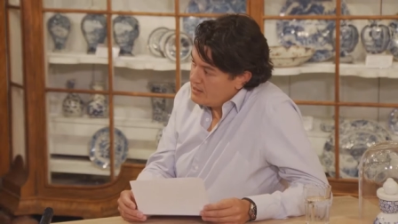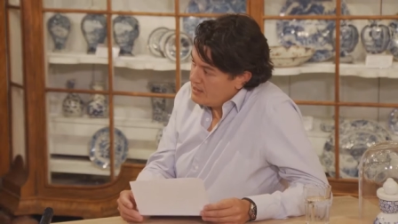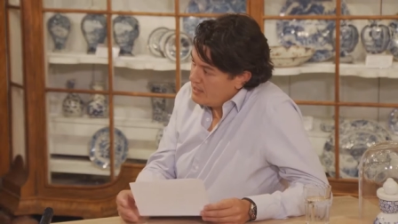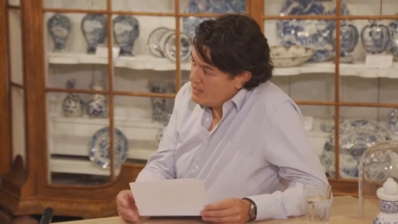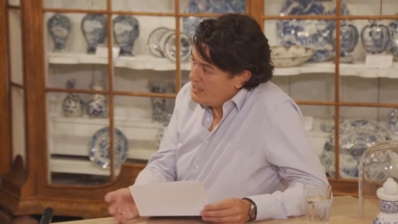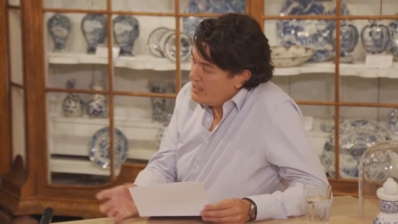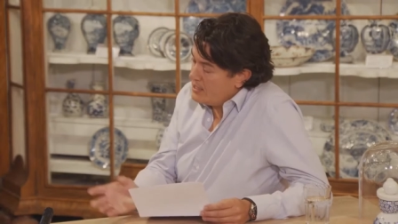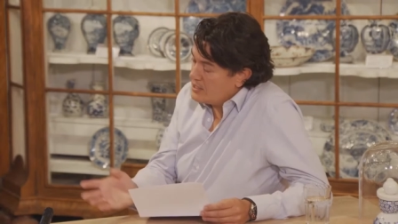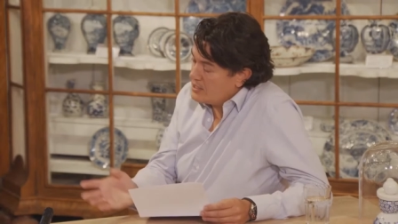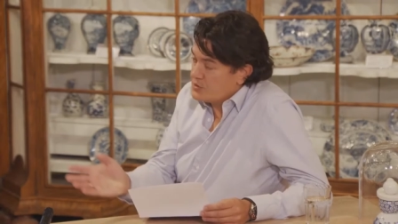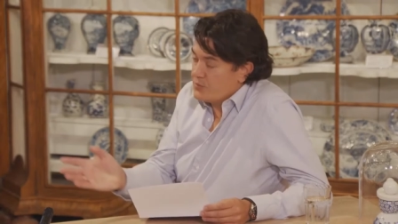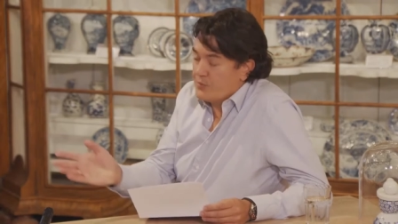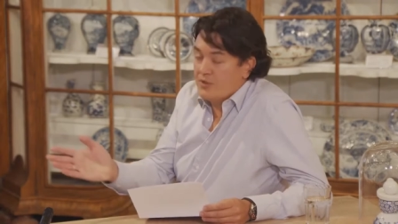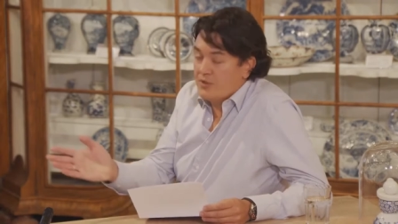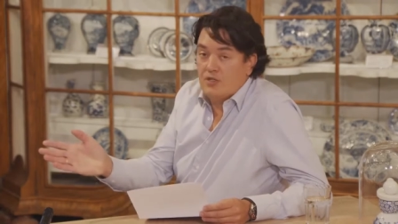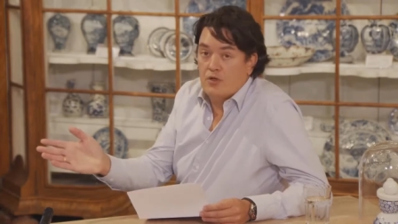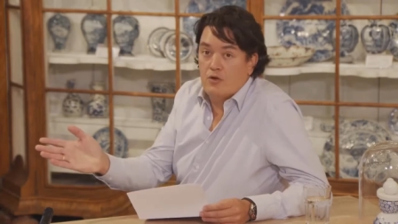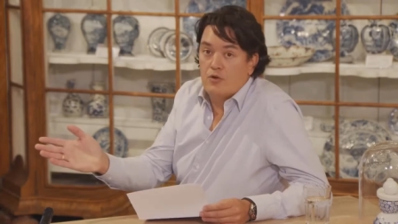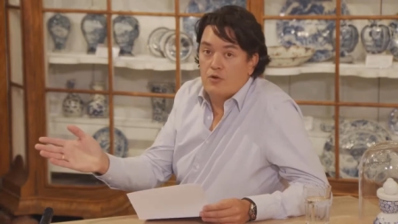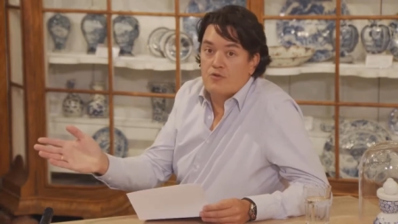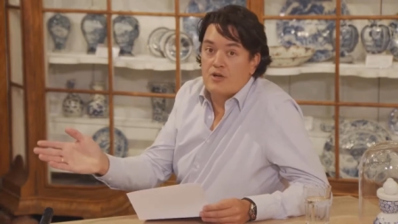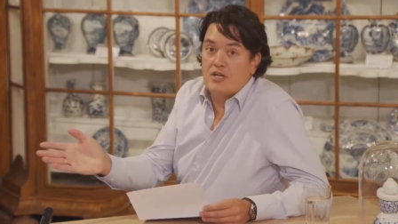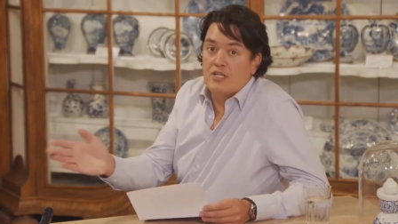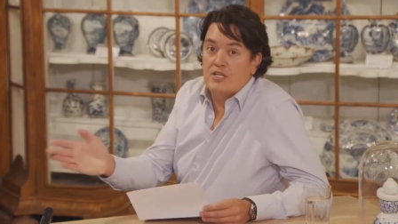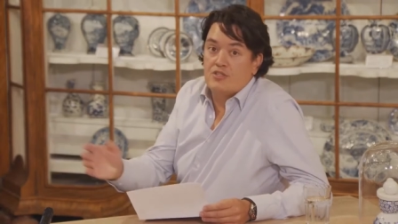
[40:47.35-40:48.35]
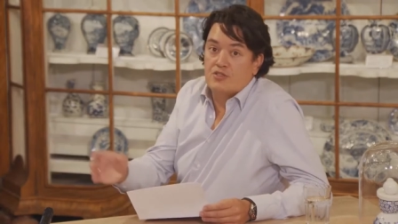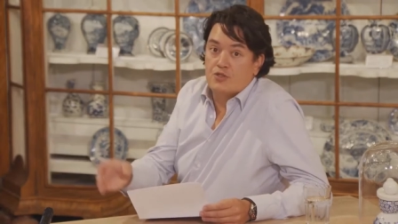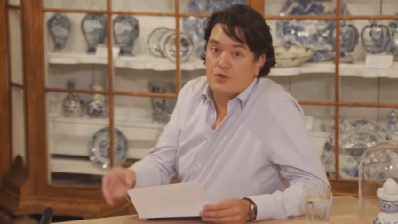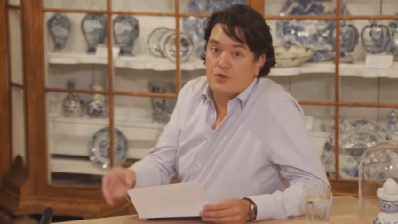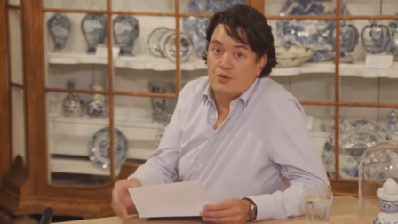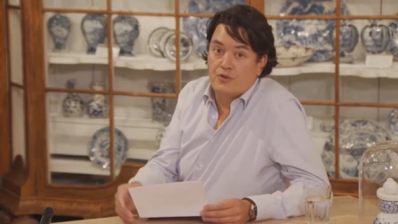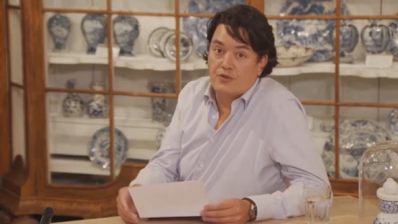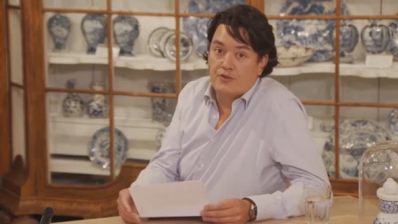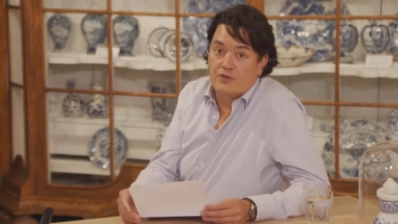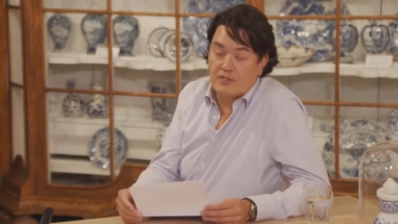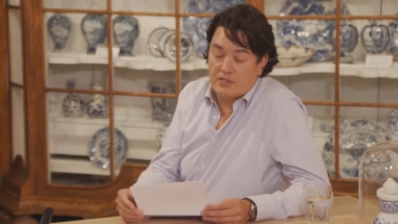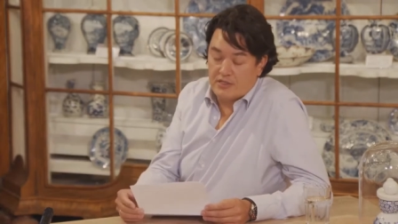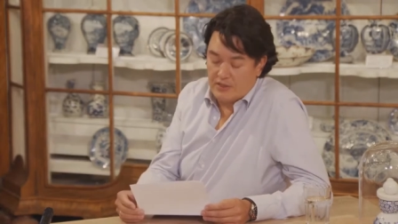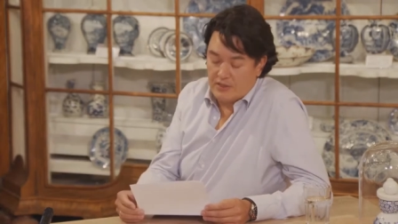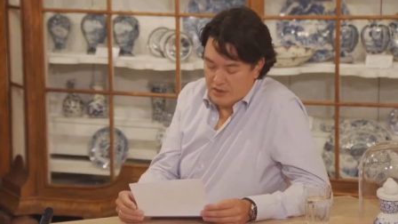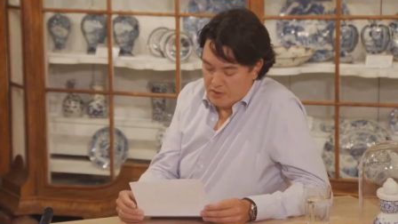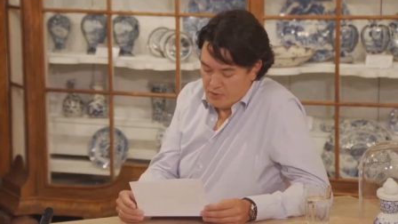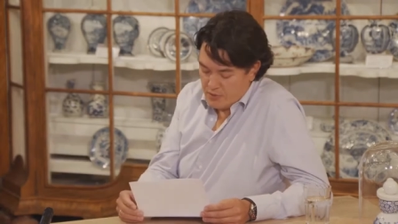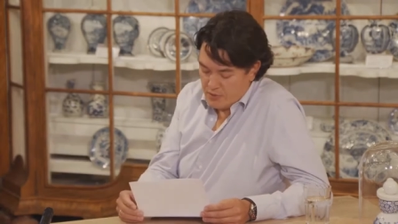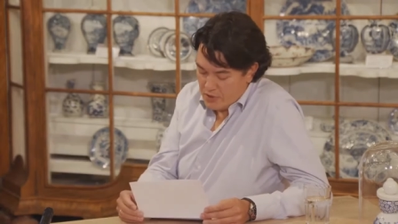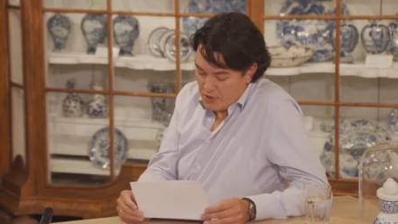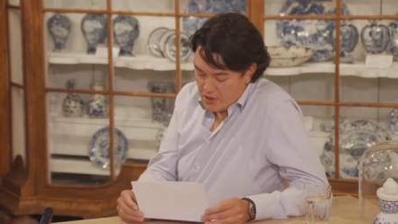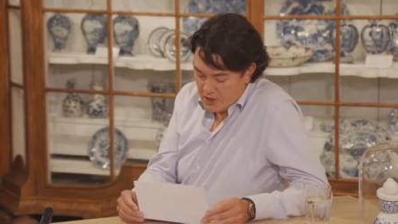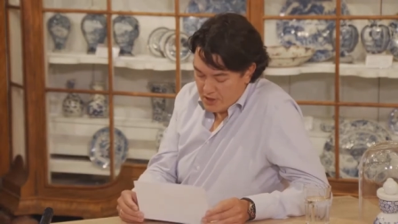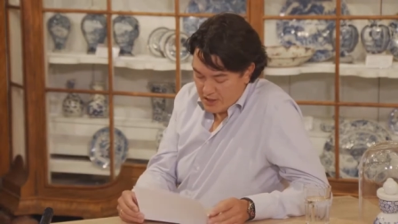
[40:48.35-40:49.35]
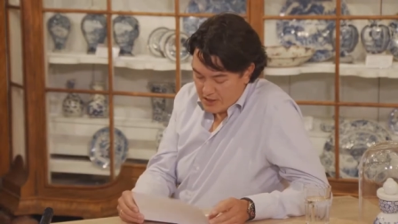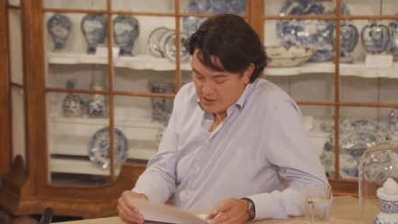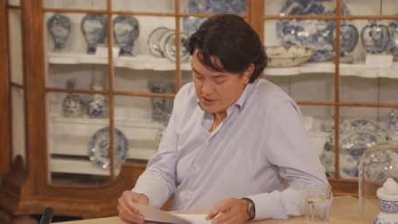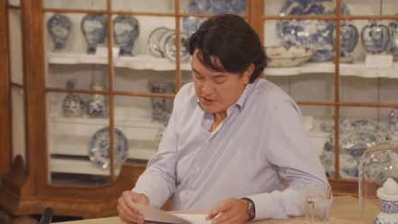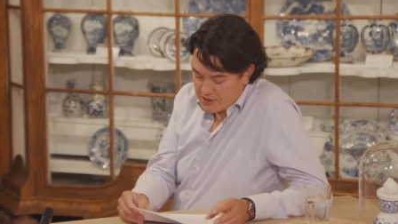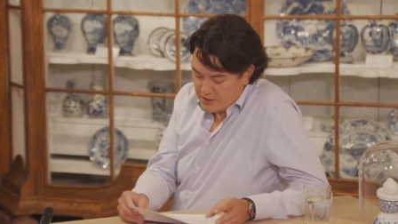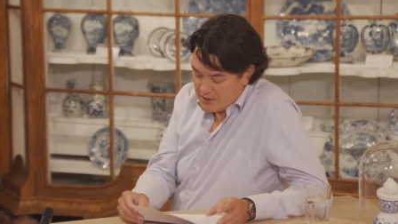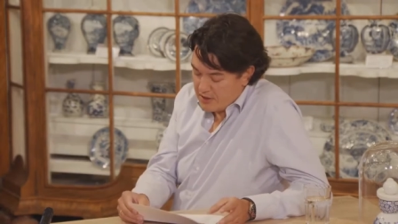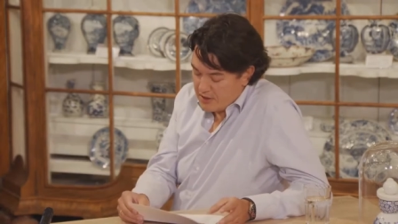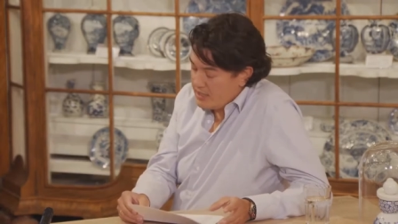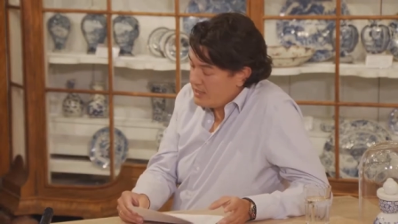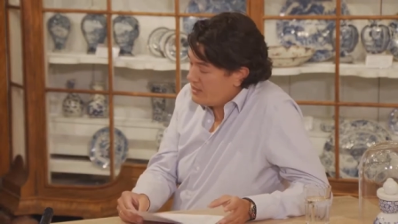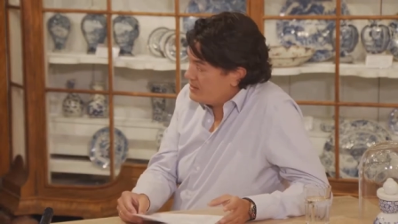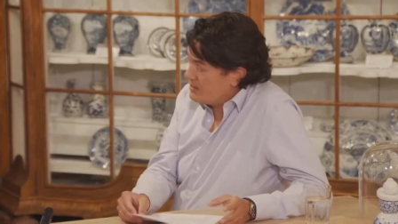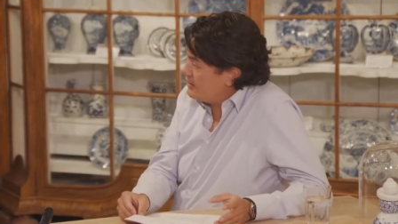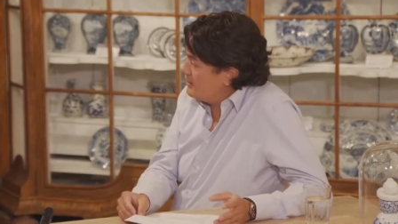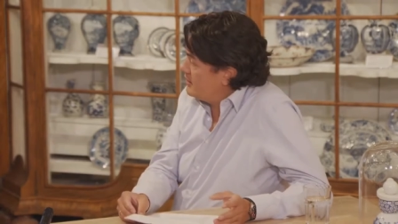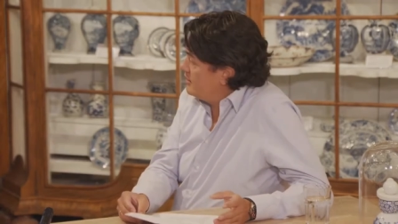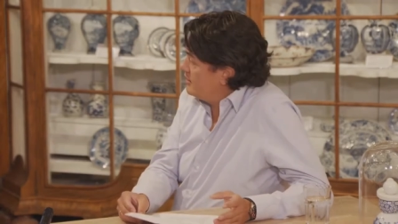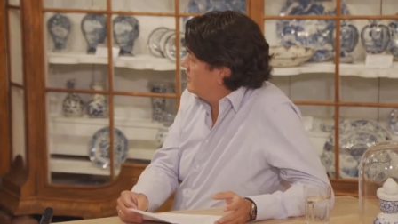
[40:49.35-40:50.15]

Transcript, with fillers: And as we already told you earlier tonight, uh,